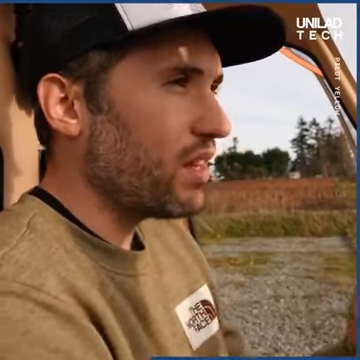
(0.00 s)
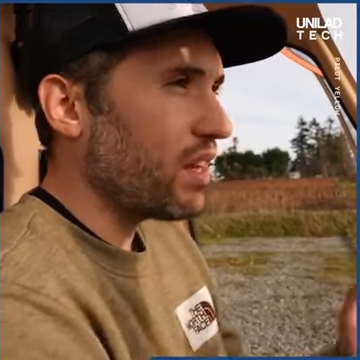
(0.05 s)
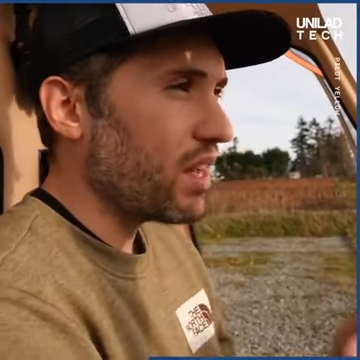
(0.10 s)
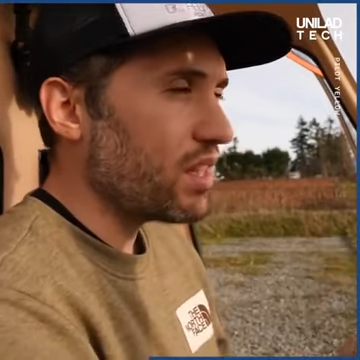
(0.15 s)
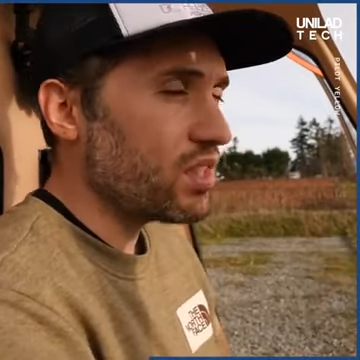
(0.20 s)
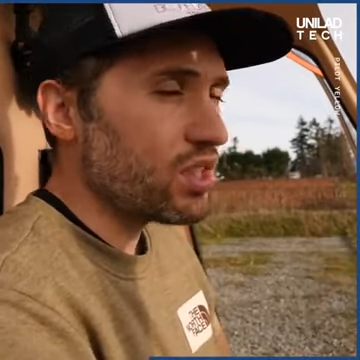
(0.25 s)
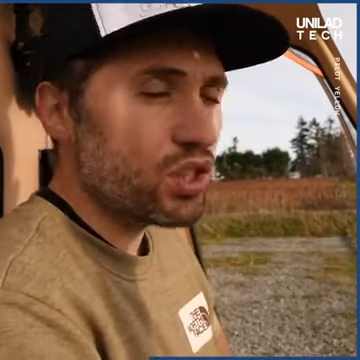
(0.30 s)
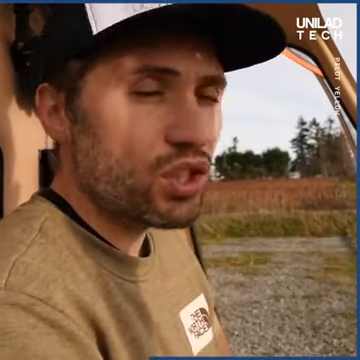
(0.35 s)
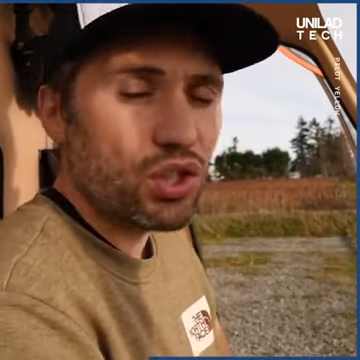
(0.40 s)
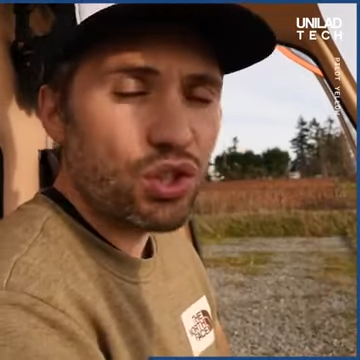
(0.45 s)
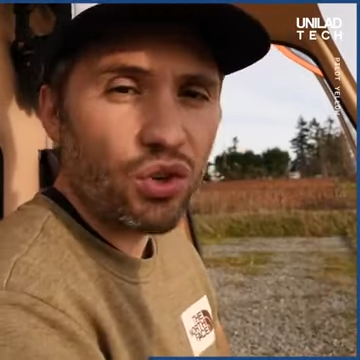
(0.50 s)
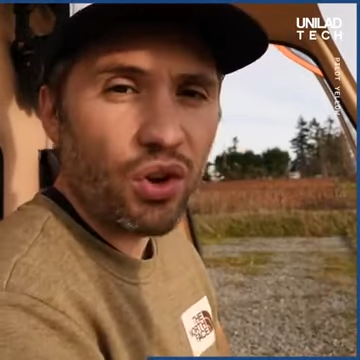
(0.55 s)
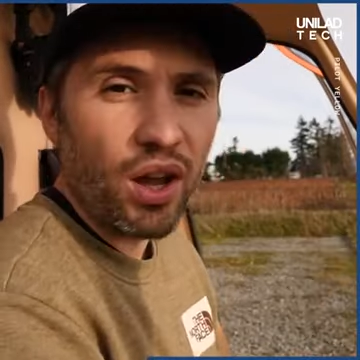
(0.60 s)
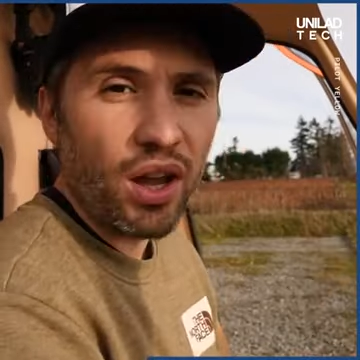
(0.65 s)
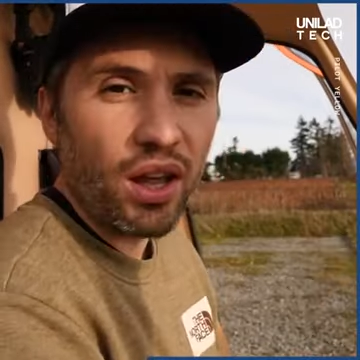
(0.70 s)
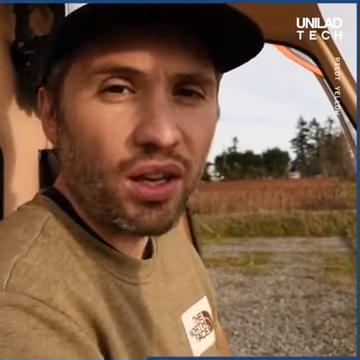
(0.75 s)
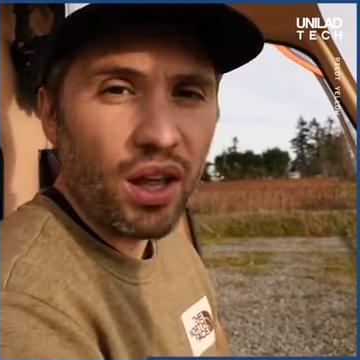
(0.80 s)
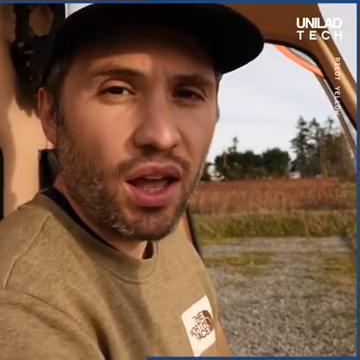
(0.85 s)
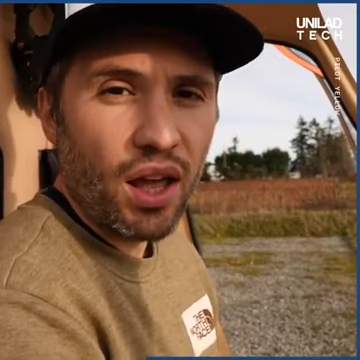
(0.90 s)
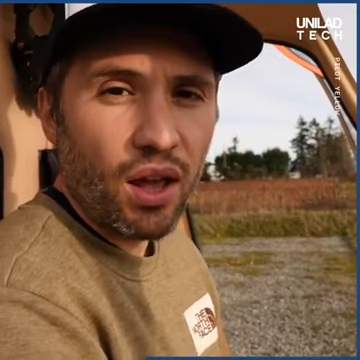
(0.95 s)
nice and
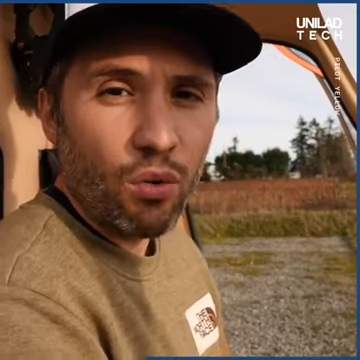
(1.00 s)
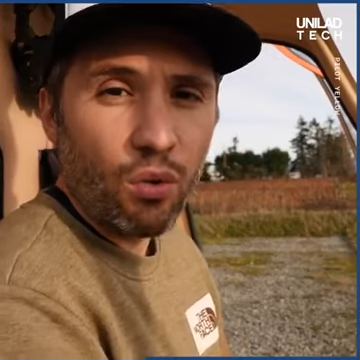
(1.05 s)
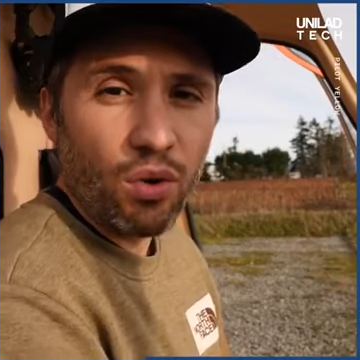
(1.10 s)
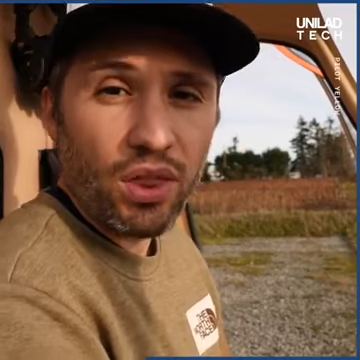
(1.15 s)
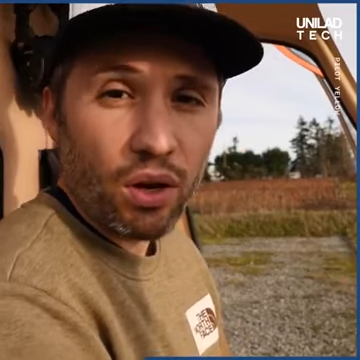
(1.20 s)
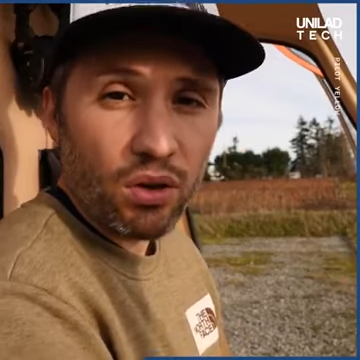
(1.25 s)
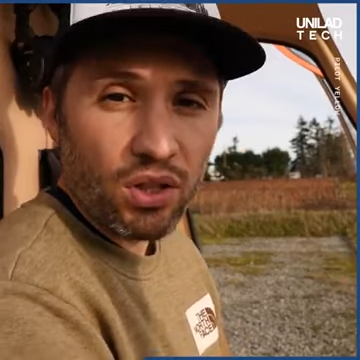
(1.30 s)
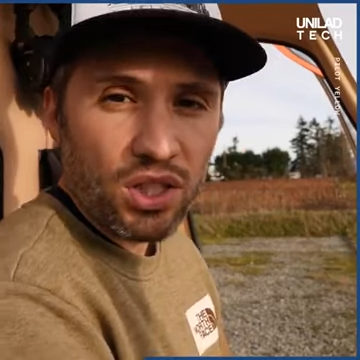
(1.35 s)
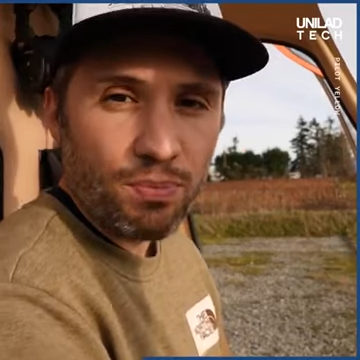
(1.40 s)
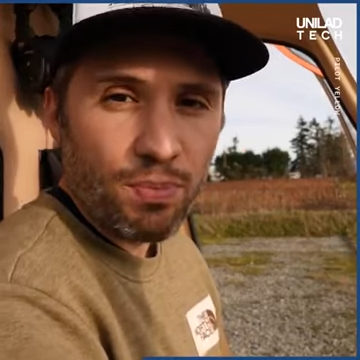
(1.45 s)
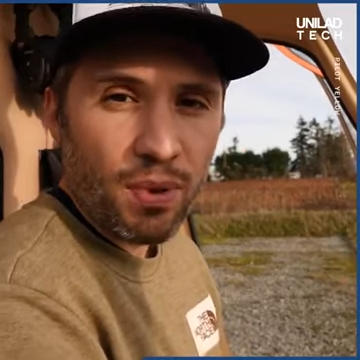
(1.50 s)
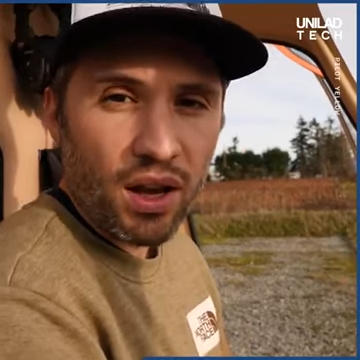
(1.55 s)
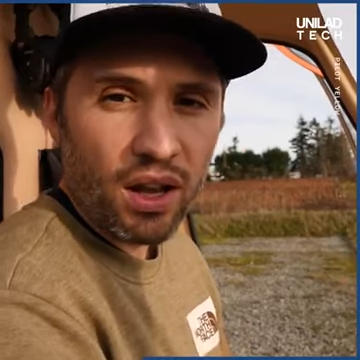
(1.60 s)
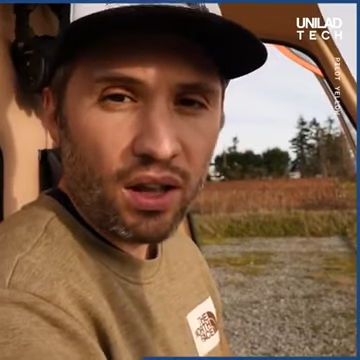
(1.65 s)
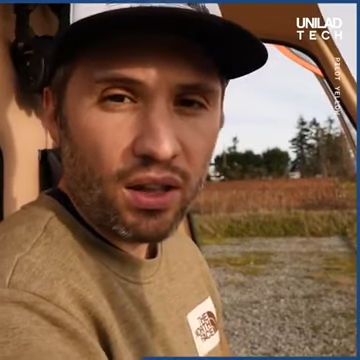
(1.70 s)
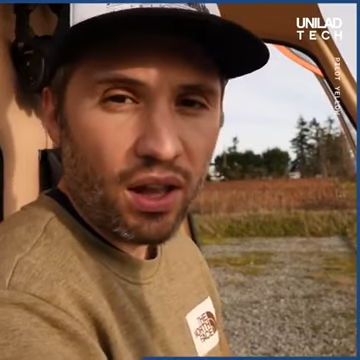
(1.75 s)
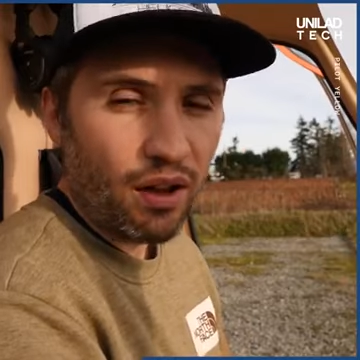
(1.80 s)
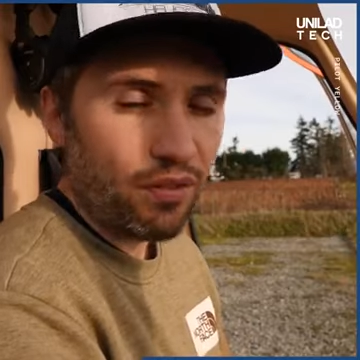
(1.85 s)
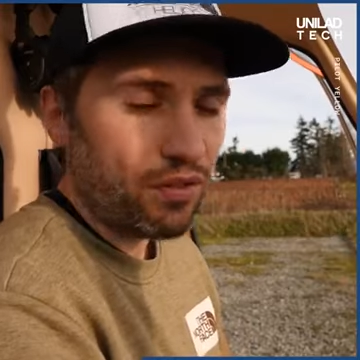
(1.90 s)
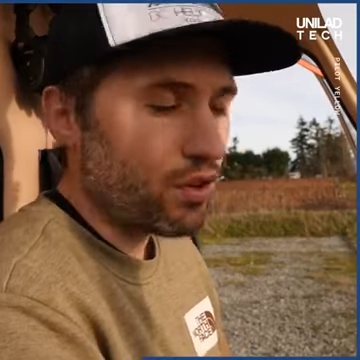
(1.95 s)
straight without
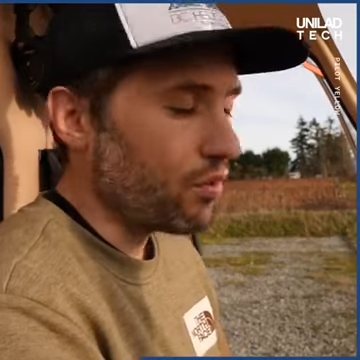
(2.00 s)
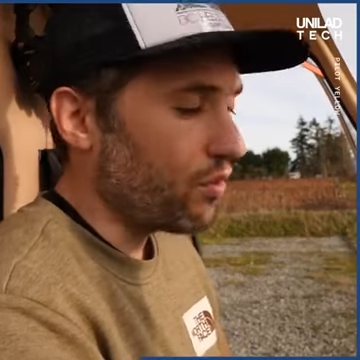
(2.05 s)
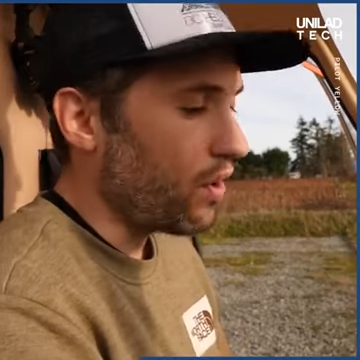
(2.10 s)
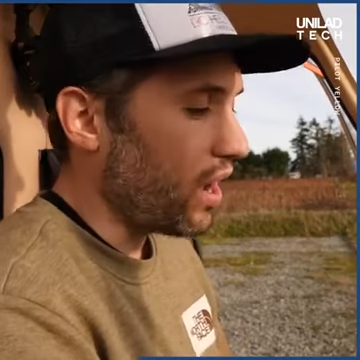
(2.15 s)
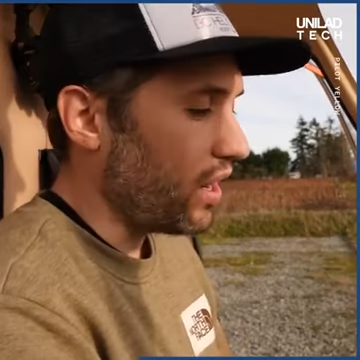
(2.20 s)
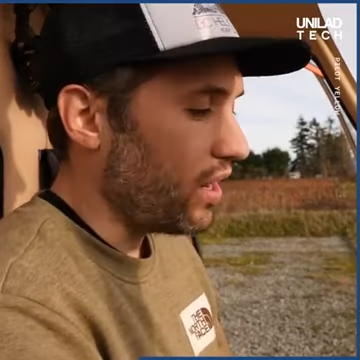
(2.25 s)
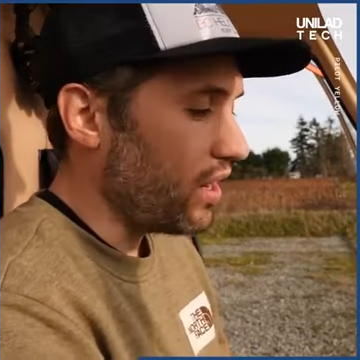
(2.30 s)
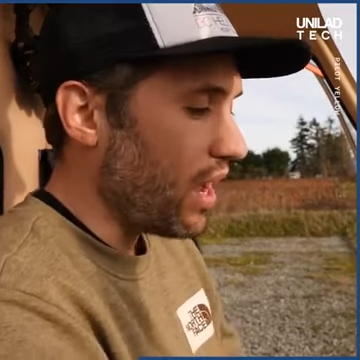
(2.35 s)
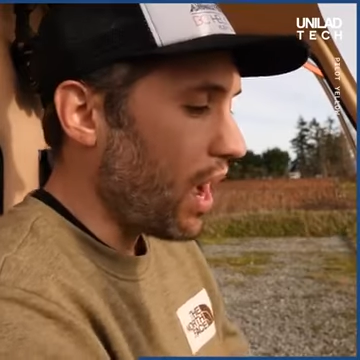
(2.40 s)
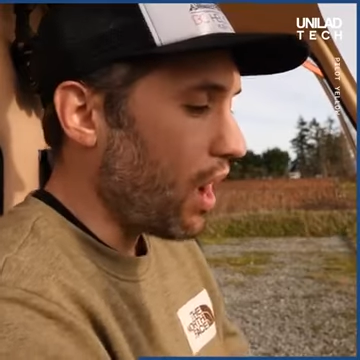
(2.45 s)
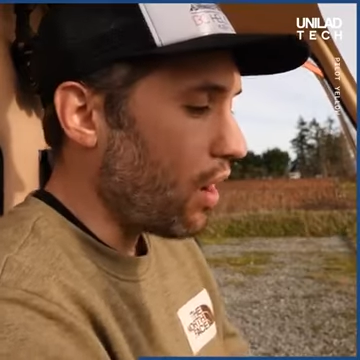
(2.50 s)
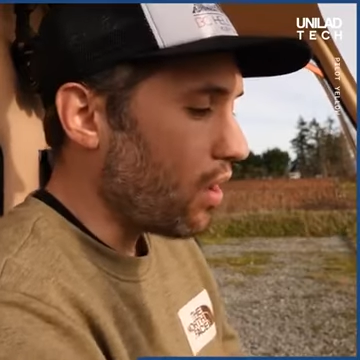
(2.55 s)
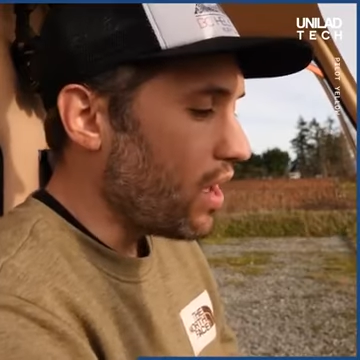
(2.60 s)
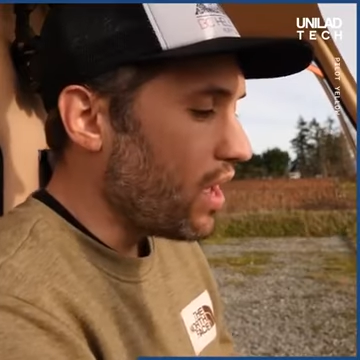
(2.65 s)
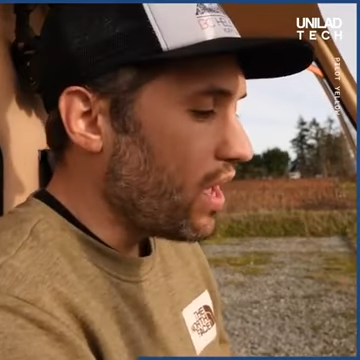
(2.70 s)
spinning left or right. Now,